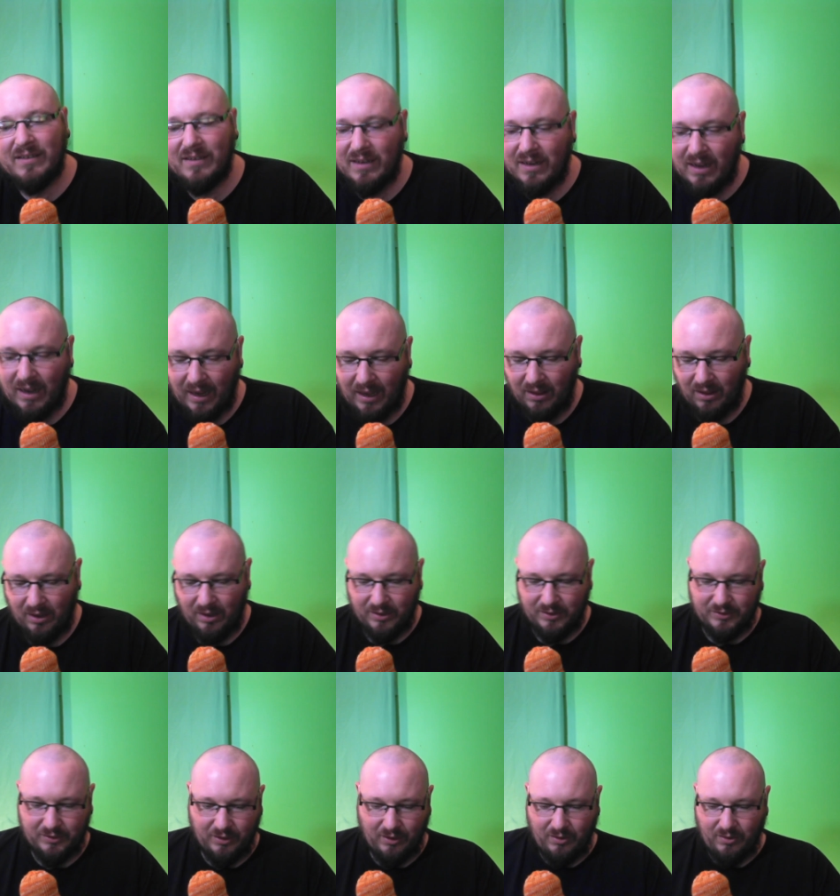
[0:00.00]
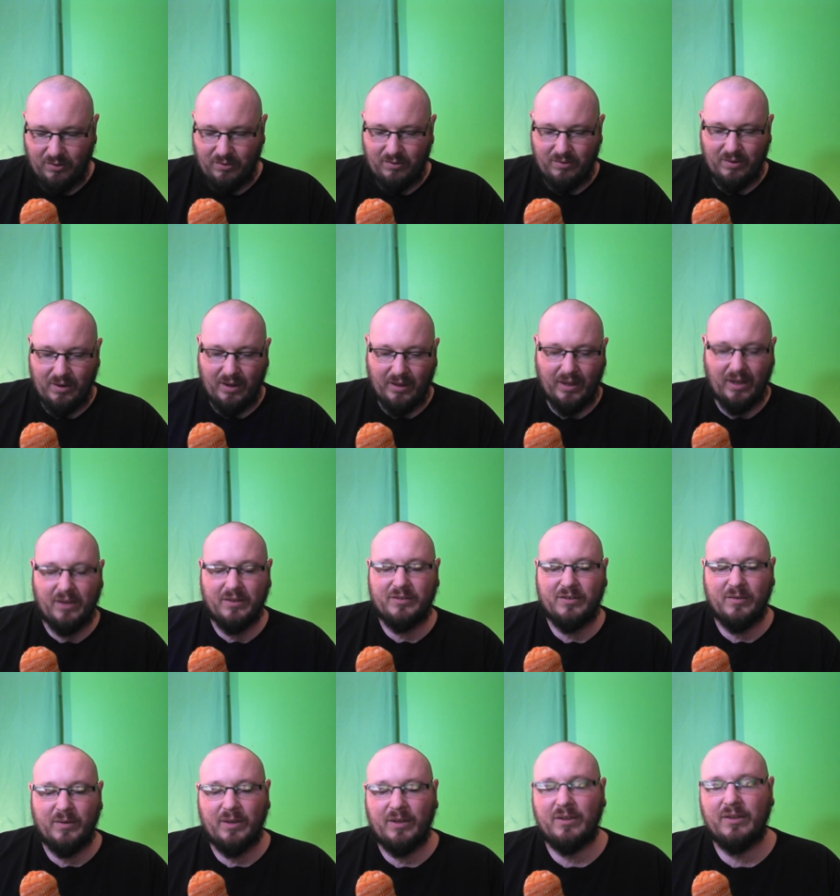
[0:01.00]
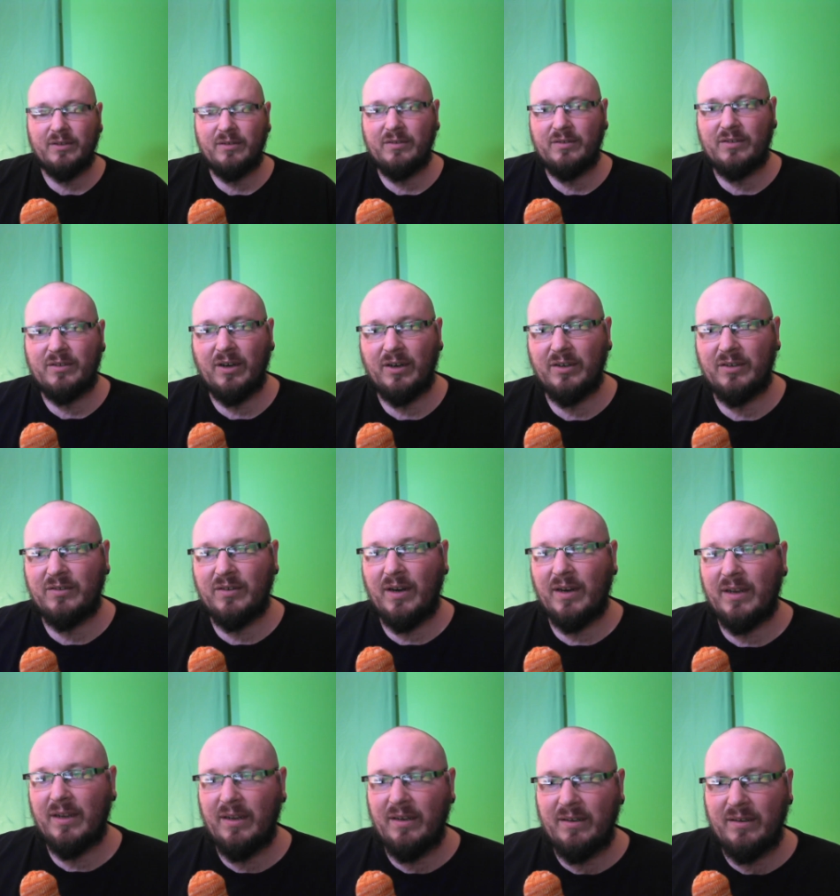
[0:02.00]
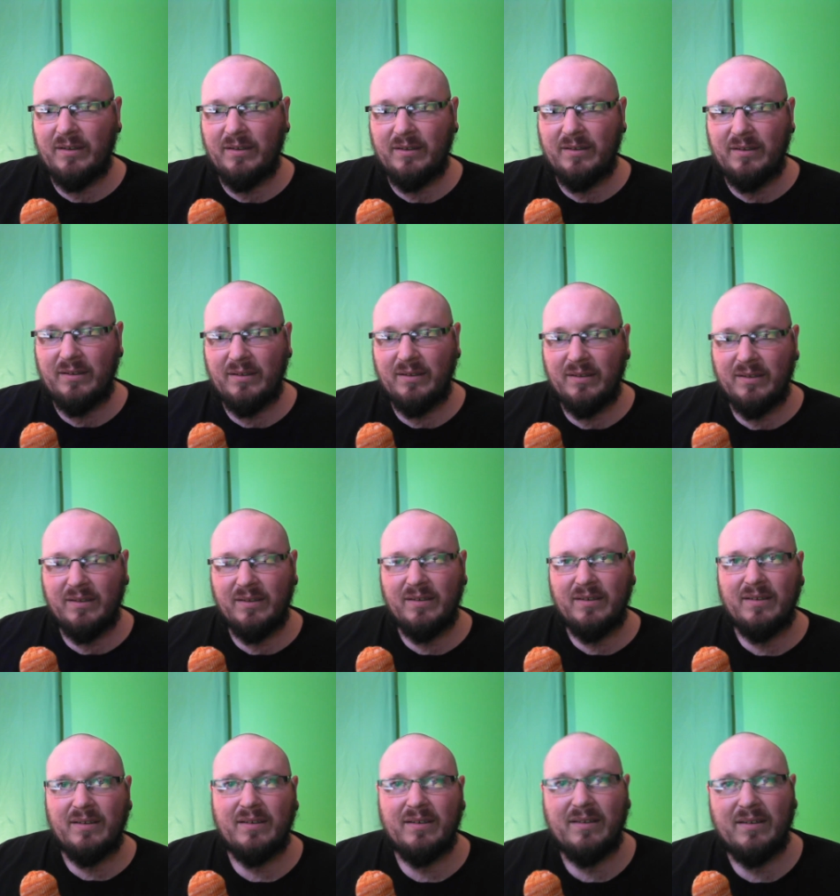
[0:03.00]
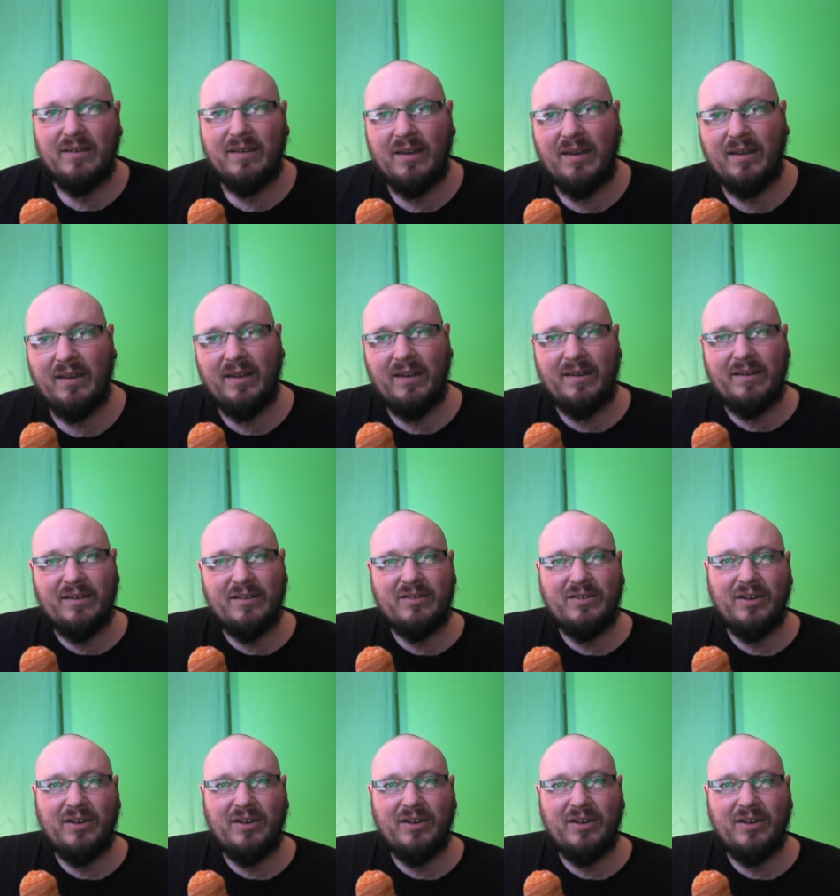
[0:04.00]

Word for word: It's already. I'll also include Star Trek in the video. It's already there.